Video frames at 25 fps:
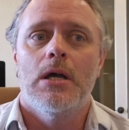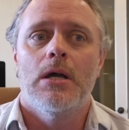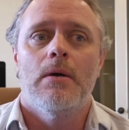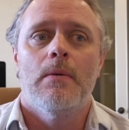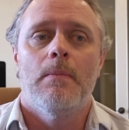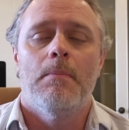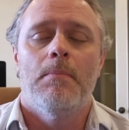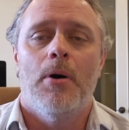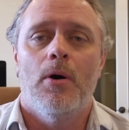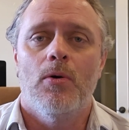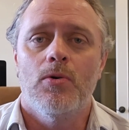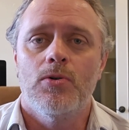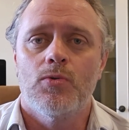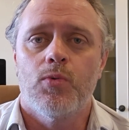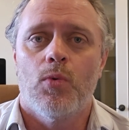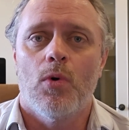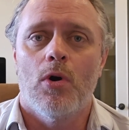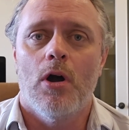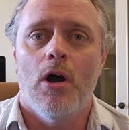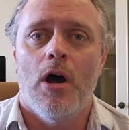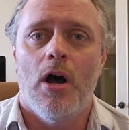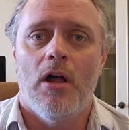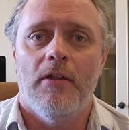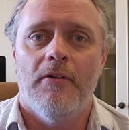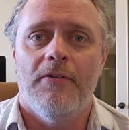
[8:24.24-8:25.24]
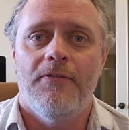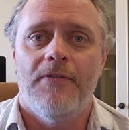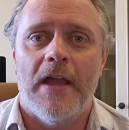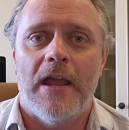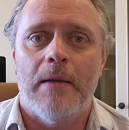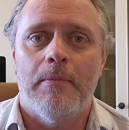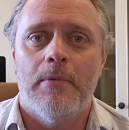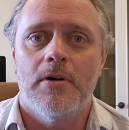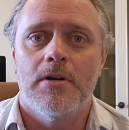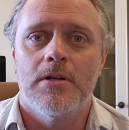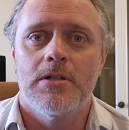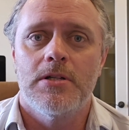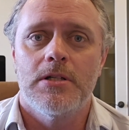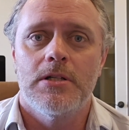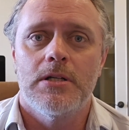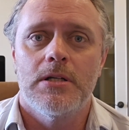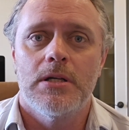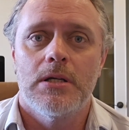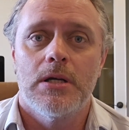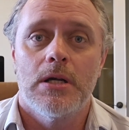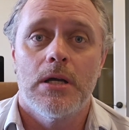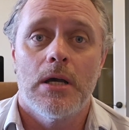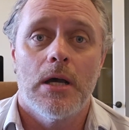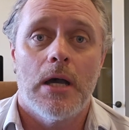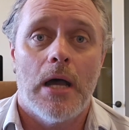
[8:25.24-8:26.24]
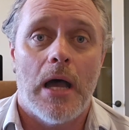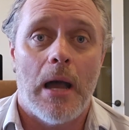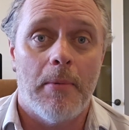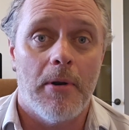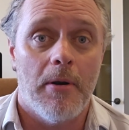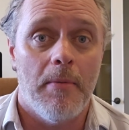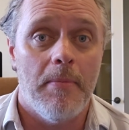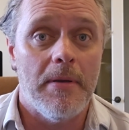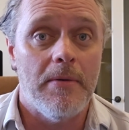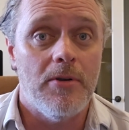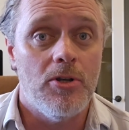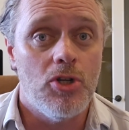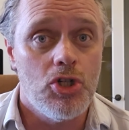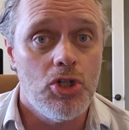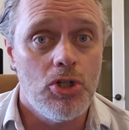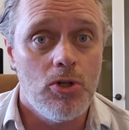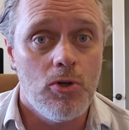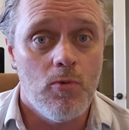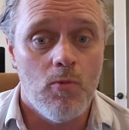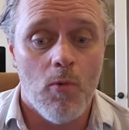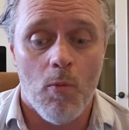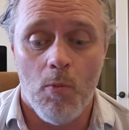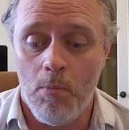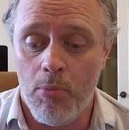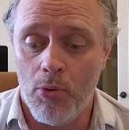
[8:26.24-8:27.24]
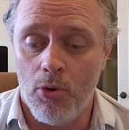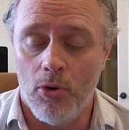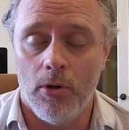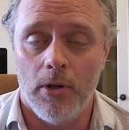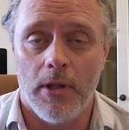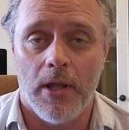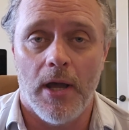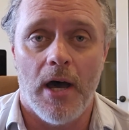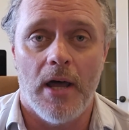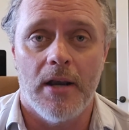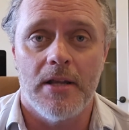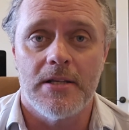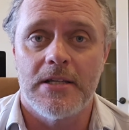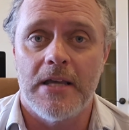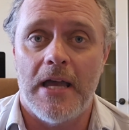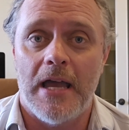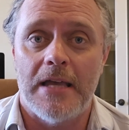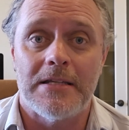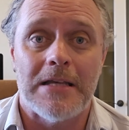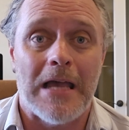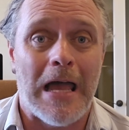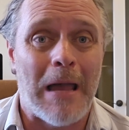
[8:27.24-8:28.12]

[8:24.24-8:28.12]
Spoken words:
post-war Hall of Famers, I'm going to be brutally honest, guys.